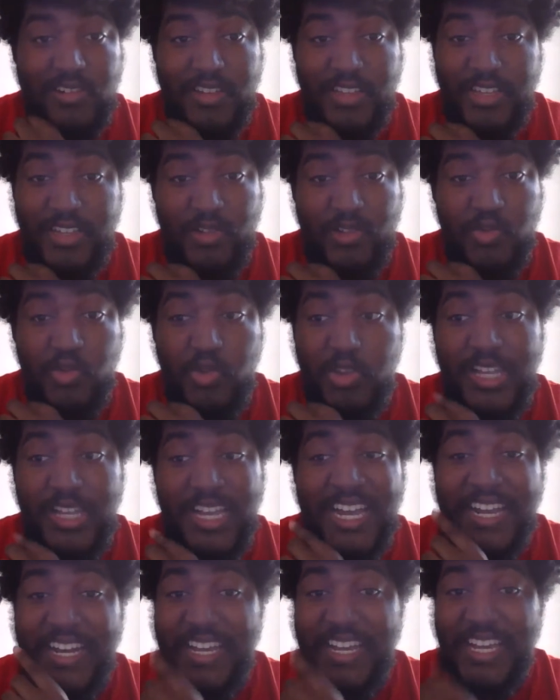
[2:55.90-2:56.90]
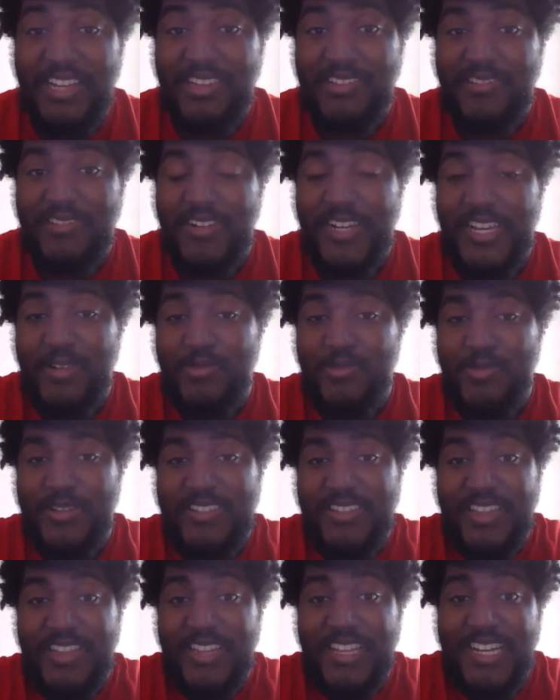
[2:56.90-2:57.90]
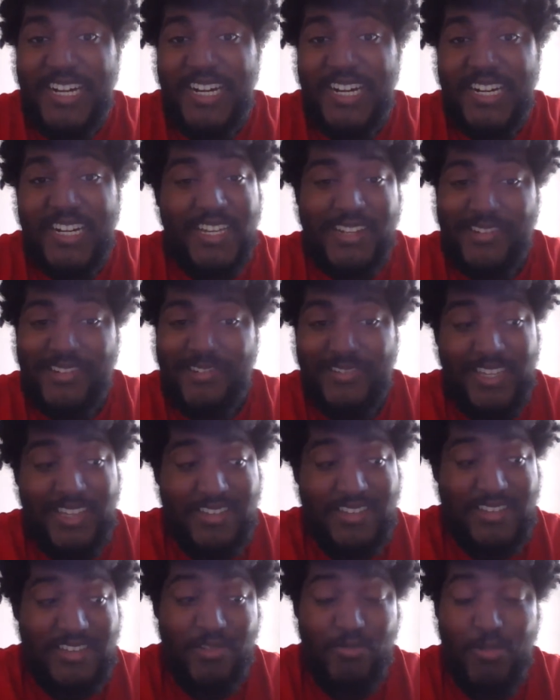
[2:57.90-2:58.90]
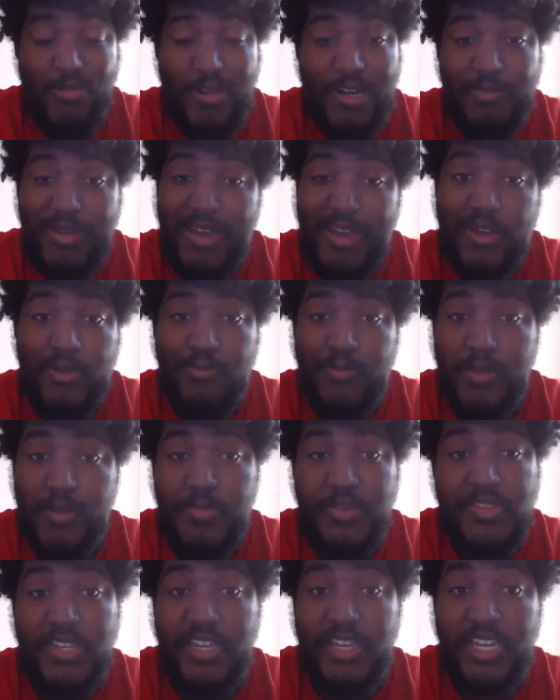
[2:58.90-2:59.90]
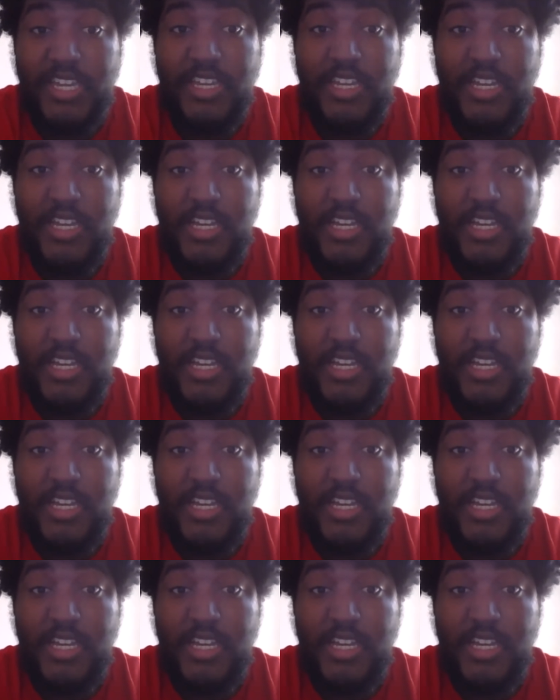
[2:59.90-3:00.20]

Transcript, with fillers: you know, Clyde Edwards Helaire, you know, he's a good running back, let me tell you.